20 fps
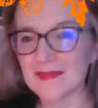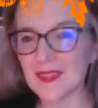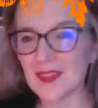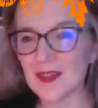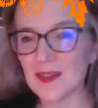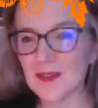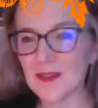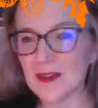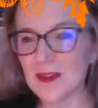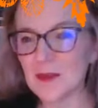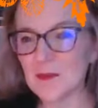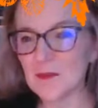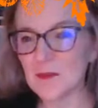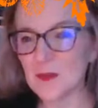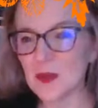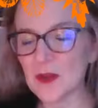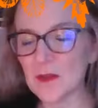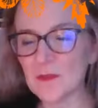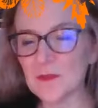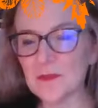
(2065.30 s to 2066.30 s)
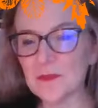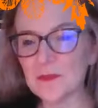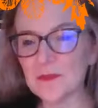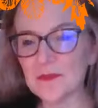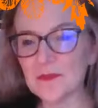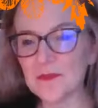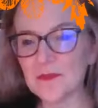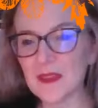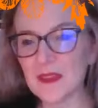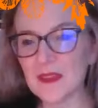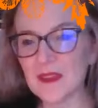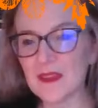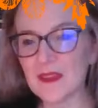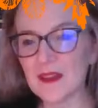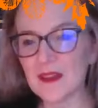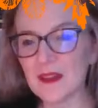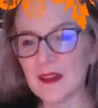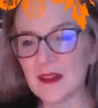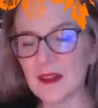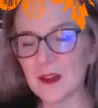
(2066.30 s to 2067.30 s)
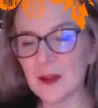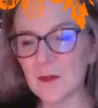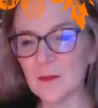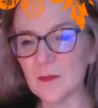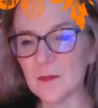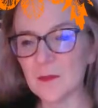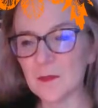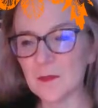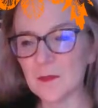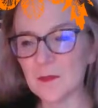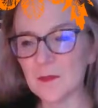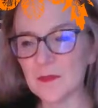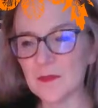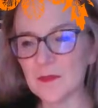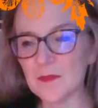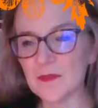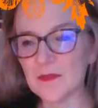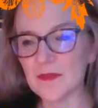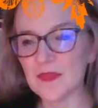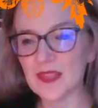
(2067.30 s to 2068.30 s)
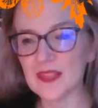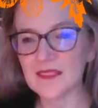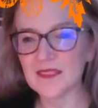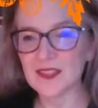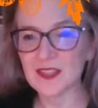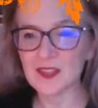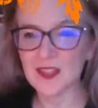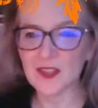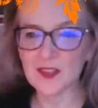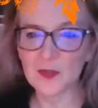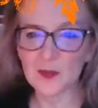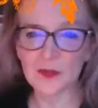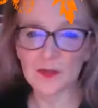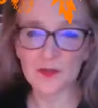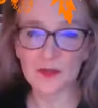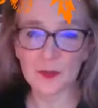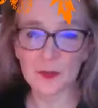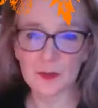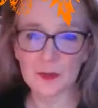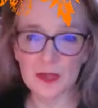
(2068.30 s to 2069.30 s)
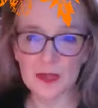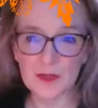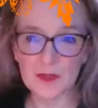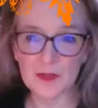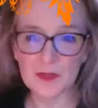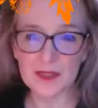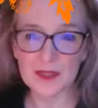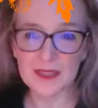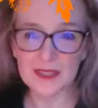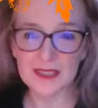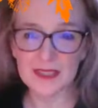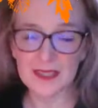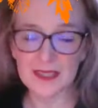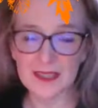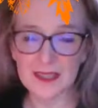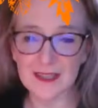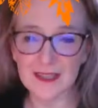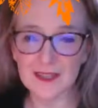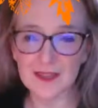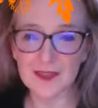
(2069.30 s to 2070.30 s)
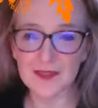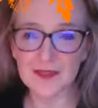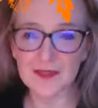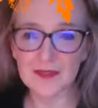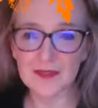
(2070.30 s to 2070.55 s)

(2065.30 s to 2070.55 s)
All right. Well, um, that's going to do it for me for today.